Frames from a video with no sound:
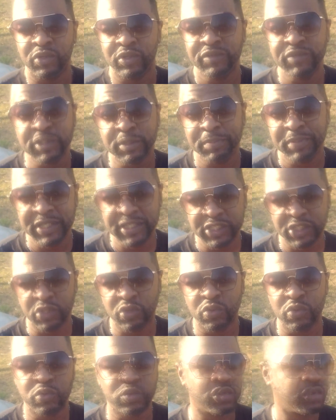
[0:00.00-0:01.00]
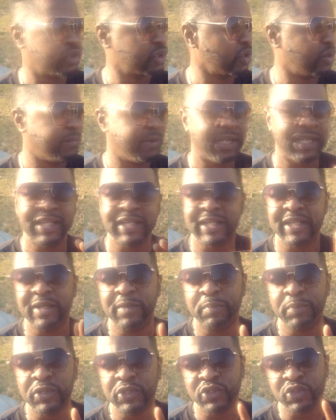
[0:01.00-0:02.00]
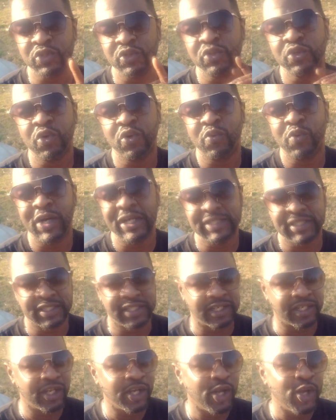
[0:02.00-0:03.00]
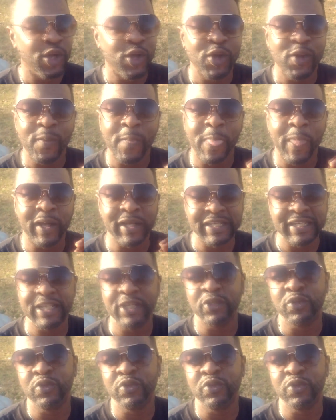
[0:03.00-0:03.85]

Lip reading: It was a PT Cruiser, so I'm gonna link it up here so you can go watch that. Again, do